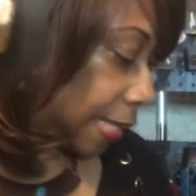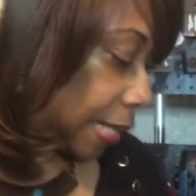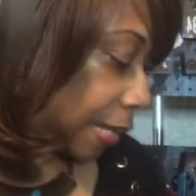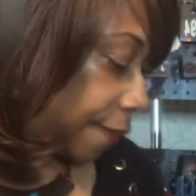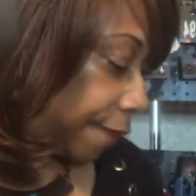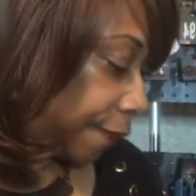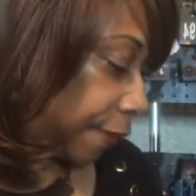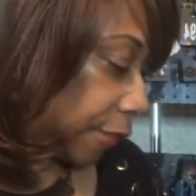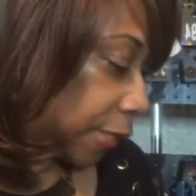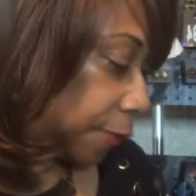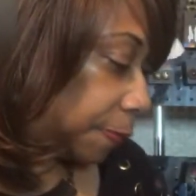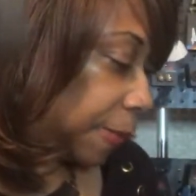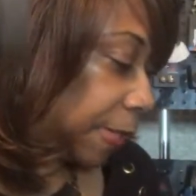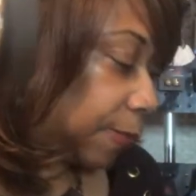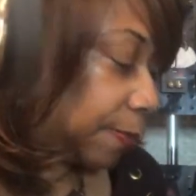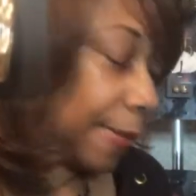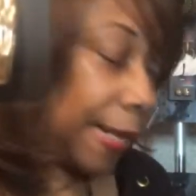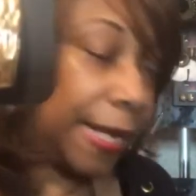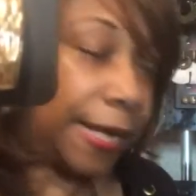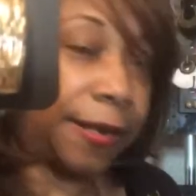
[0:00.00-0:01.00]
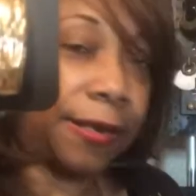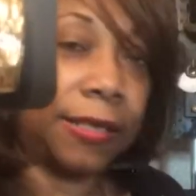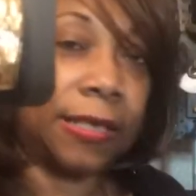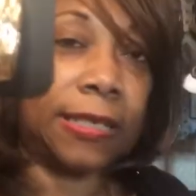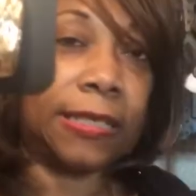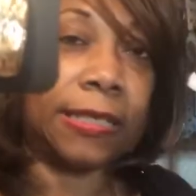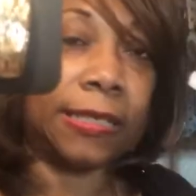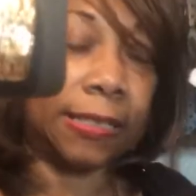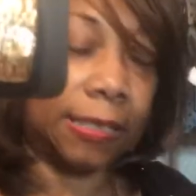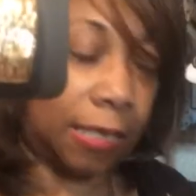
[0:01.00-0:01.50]
For this piece right here,
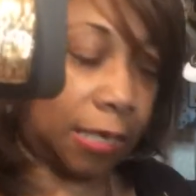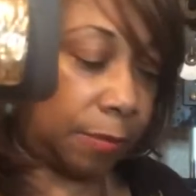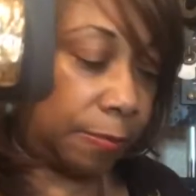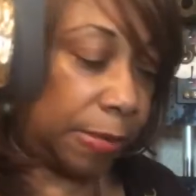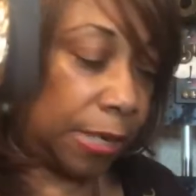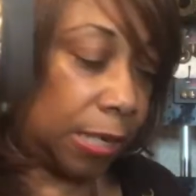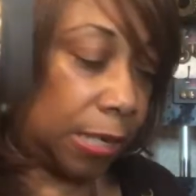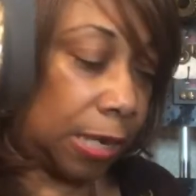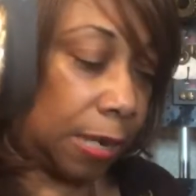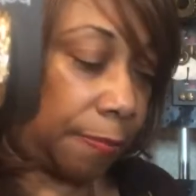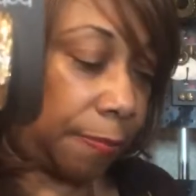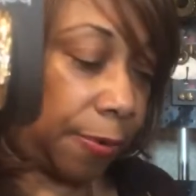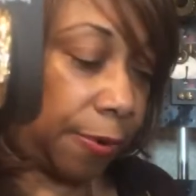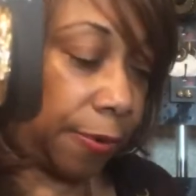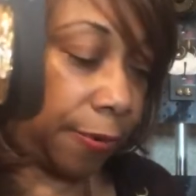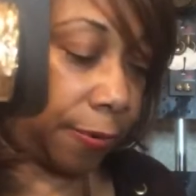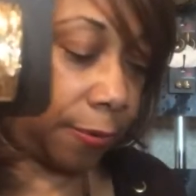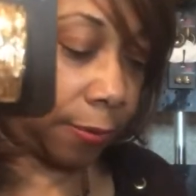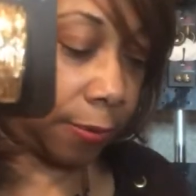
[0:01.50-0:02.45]
this is going to be number